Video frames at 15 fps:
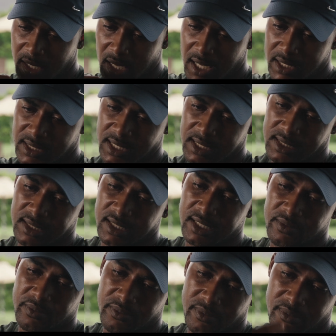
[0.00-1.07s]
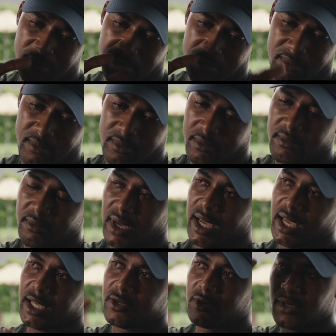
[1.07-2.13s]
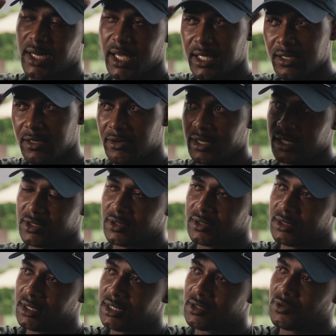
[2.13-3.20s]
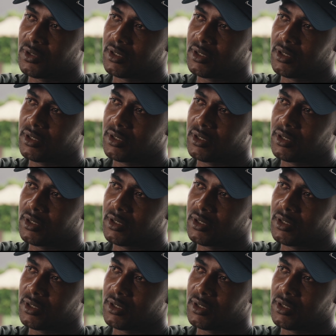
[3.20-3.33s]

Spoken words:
As I slid, my head collided right onto this